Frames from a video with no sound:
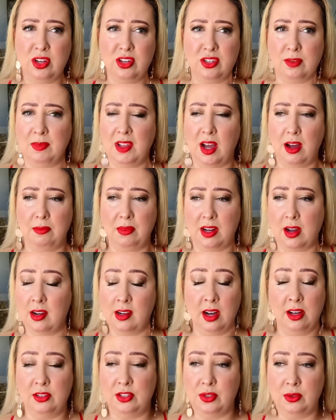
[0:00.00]
I'm like, I
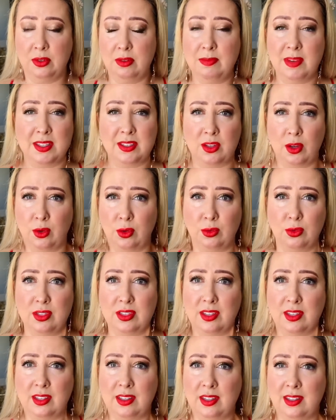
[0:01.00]
can't do it. My soul is
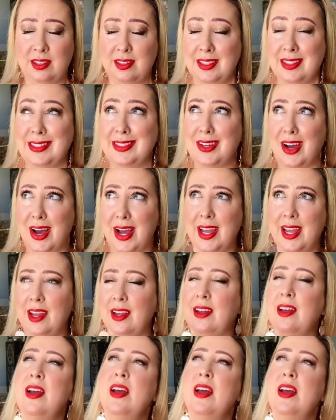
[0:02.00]
dying.